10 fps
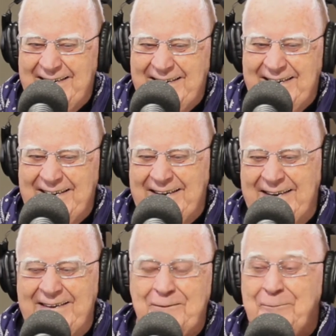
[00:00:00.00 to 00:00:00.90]

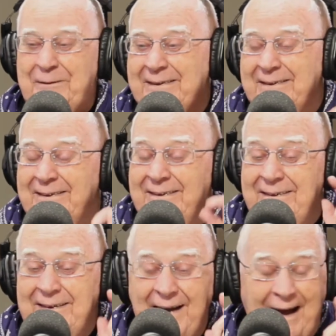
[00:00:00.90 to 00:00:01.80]
But
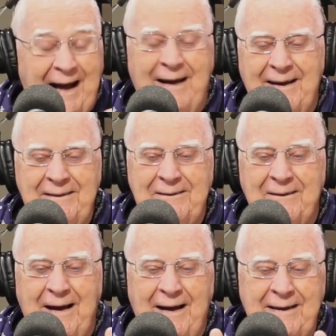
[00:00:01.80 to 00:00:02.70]

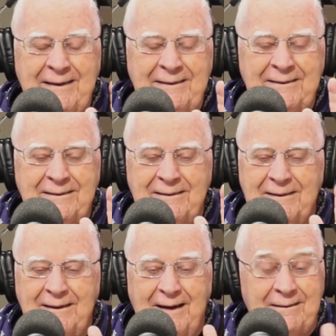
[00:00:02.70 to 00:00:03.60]

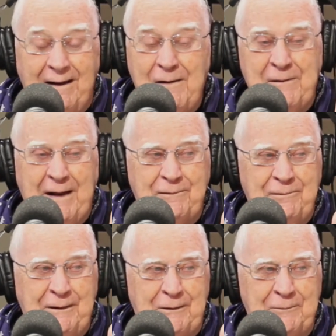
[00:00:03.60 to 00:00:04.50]
I love that
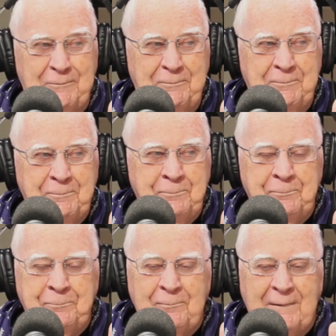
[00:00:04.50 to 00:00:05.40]
film,
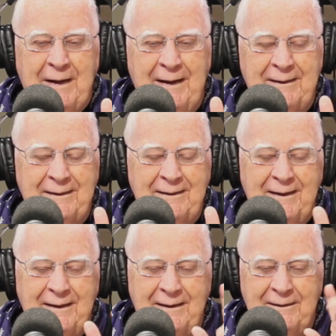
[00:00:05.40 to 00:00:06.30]

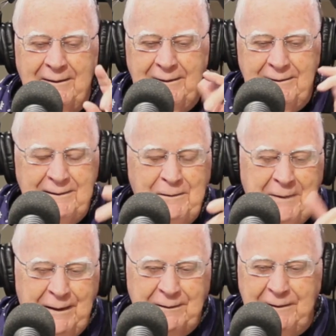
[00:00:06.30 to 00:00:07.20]
and
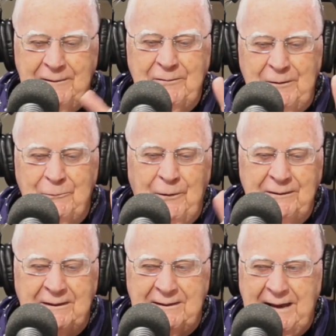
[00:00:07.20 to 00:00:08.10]
sometimes I've given
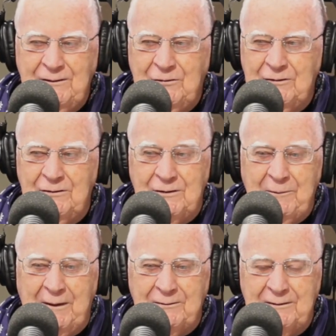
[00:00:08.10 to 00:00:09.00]
presentations
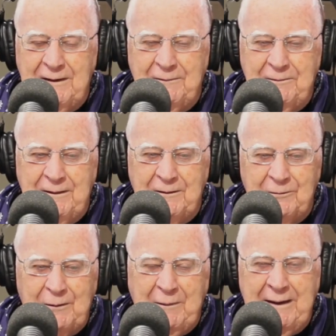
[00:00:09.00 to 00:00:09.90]
about stuff that
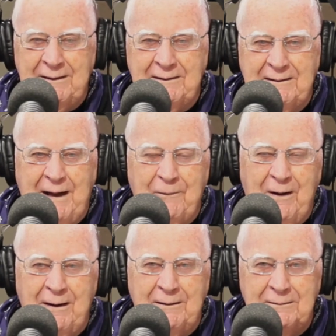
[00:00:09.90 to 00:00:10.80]
have been made in
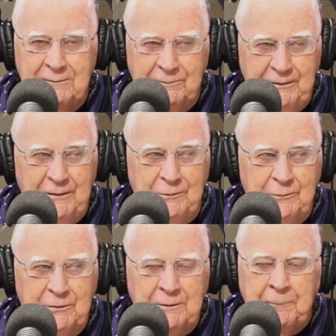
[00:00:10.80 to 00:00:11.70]
Taiwan
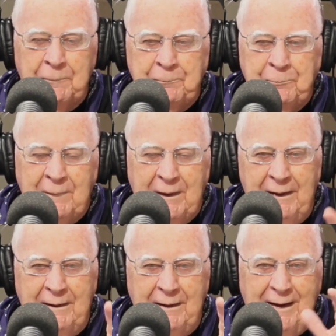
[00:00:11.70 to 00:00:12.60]
films,
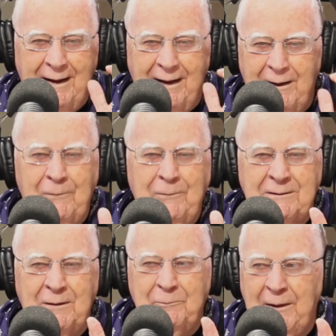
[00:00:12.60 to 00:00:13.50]
and I
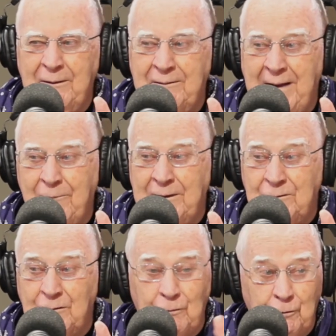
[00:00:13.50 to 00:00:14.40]
always compare that
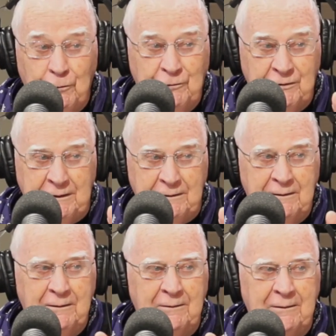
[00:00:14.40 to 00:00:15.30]
one to Lucy.
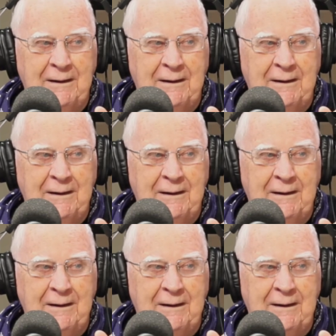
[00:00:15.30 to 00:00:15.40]
Okay.